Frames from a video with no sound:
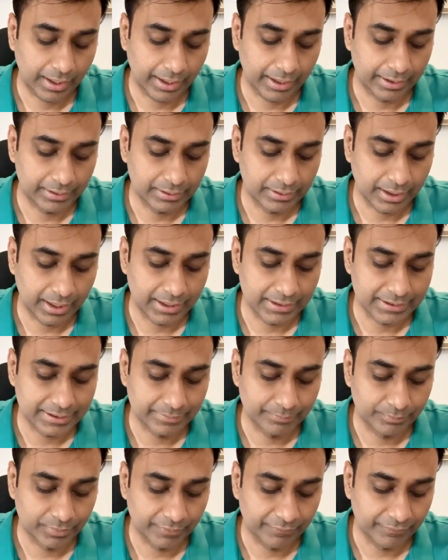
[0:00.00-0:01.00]
And that
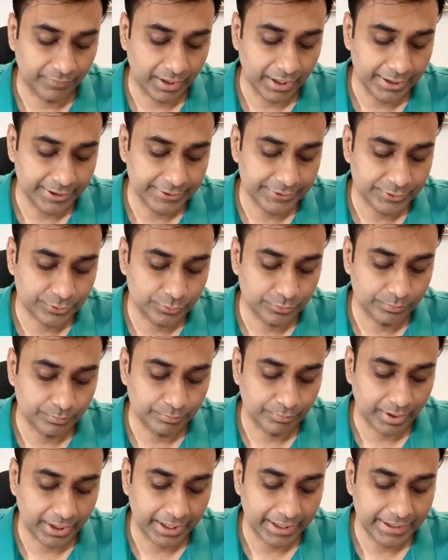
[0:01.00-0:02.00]
simplifies to
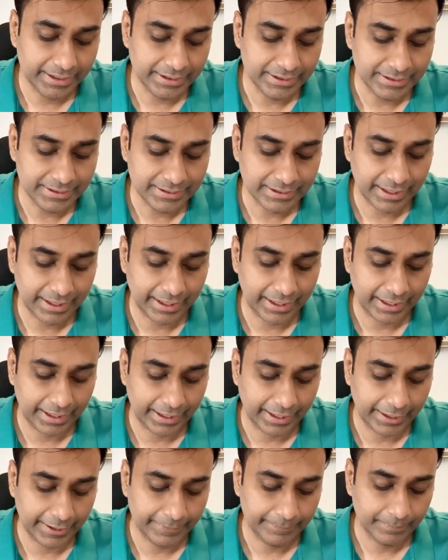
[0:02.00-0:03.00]
minus
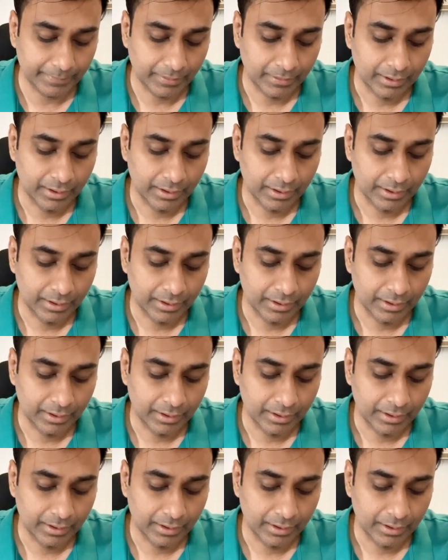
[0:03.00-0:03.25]
a